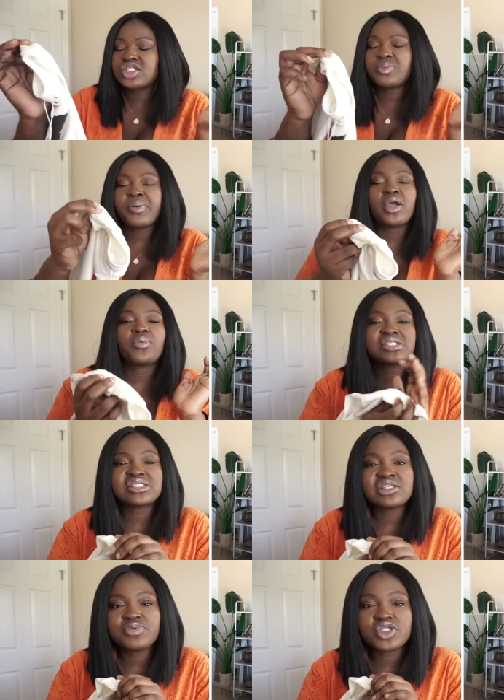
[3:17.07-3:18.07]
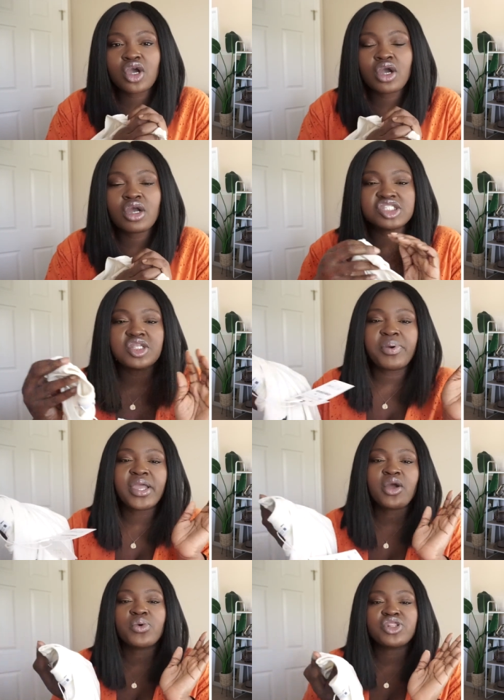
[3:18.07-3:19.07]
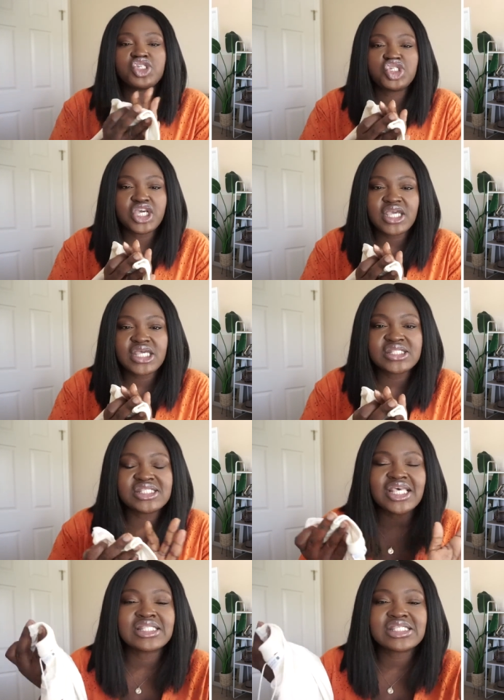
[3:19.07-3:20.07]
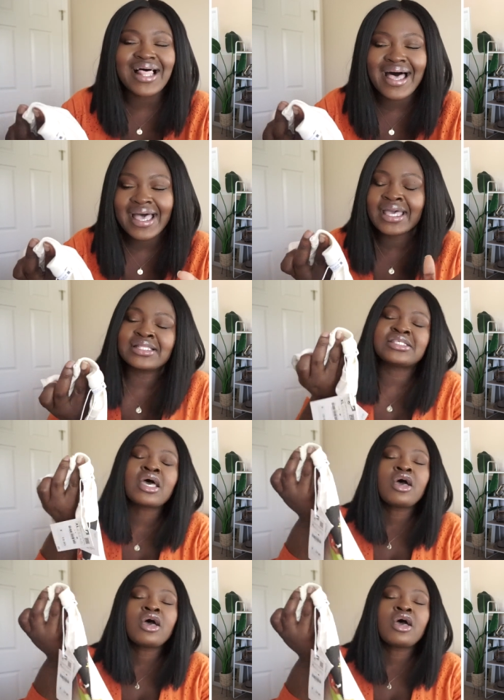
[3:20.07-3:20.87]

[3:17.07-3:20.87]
to pair with slip skirts, to pair with jeans and slides.